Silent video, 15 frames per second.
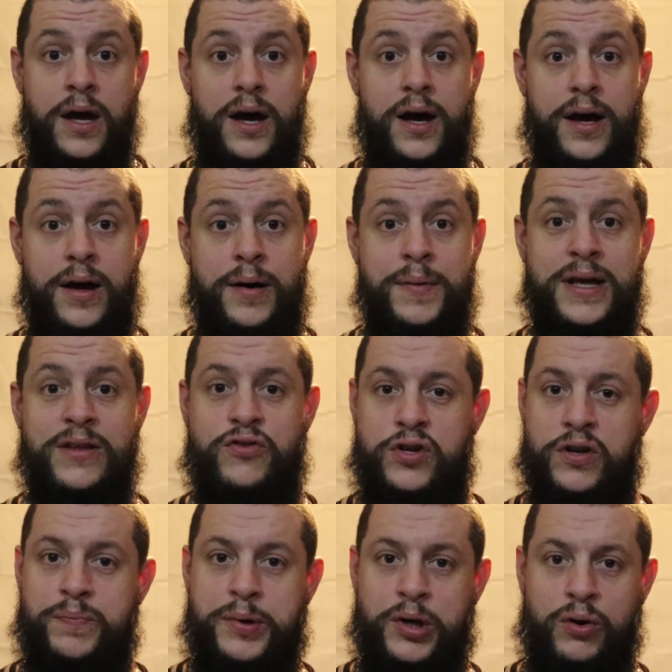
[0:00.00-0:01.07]
It's
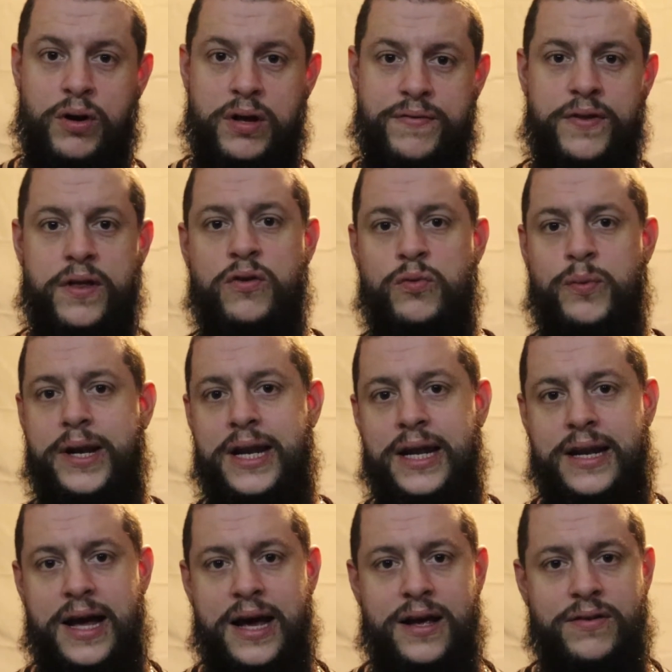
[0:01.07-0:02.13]
just purely for those windy
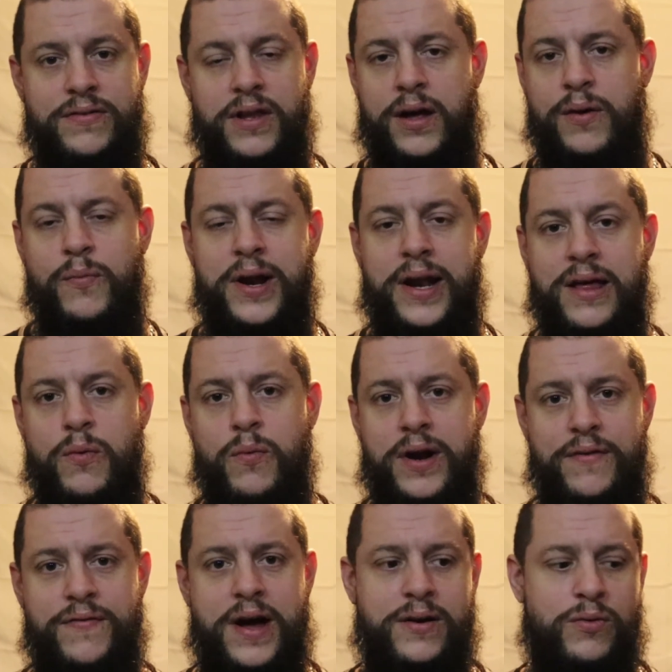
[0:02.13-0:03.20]
days. Like when
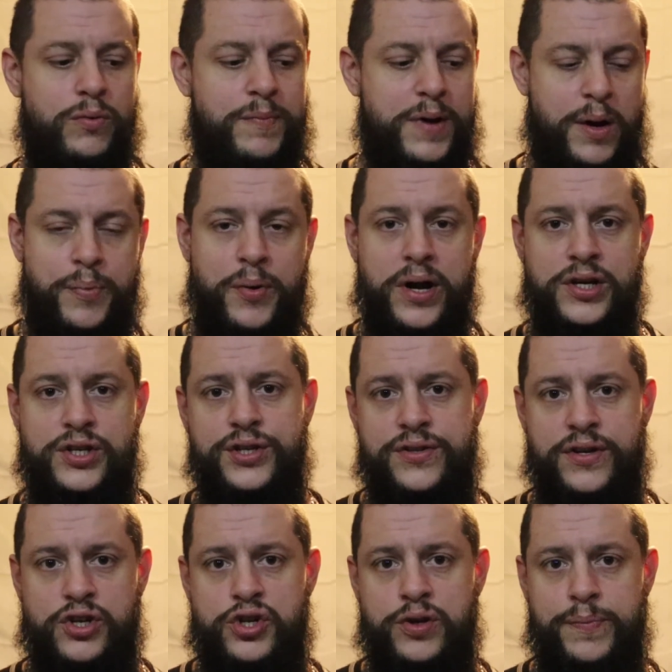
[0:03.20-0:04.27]
I've had all my operations,
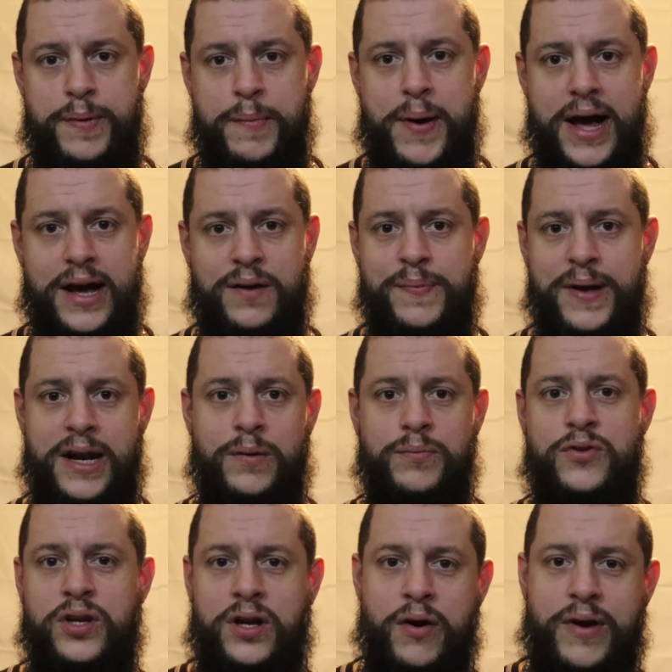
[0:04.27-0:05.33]
I should be back being able
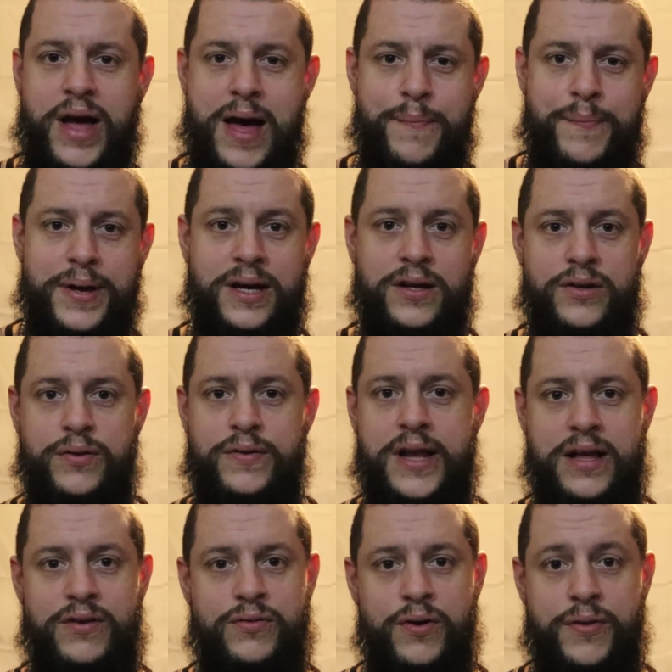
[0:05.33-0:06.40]
to go camping and doing
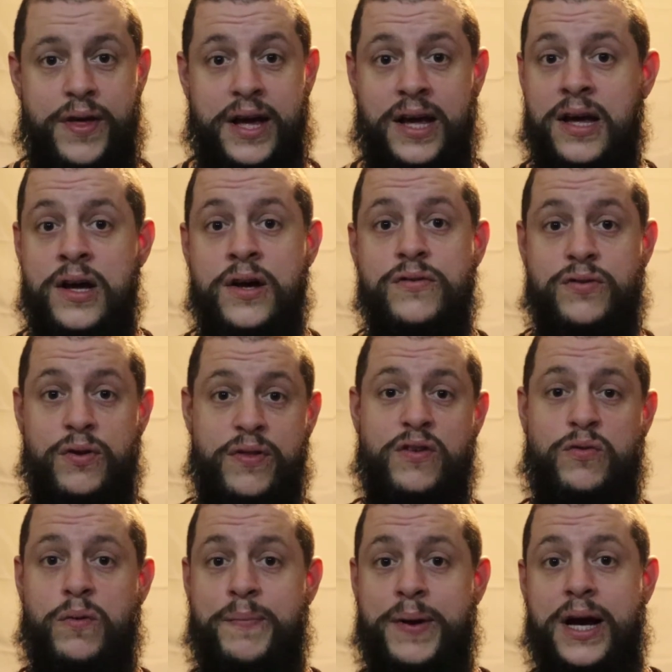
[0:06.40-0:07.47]
that sort of thing. So
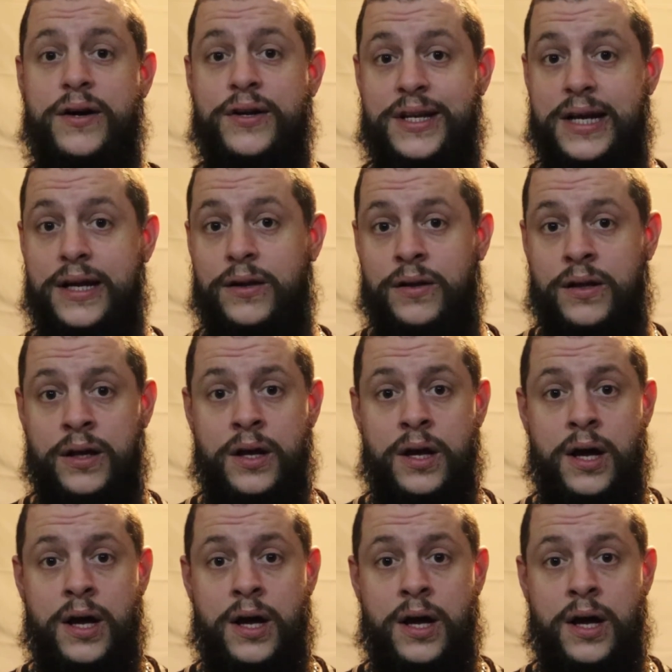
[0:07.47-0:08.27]
this would be ideal.